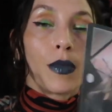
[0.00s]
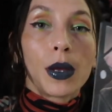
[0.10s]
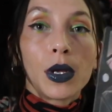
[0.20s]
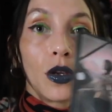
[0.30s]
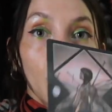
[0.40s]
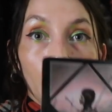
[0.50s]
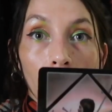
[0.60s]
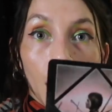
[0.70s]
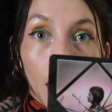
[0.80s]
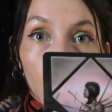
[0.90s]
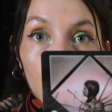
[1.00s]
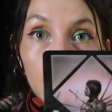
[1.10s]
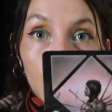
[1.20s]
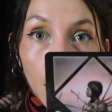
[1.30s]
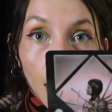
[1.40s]
maybe you being
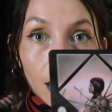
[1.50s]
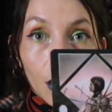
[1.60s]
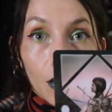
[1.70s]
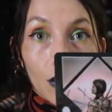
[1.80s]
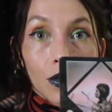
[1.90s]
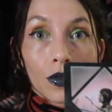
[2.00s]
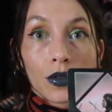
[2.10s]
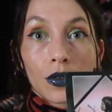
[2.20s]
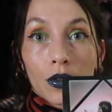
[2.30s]
not so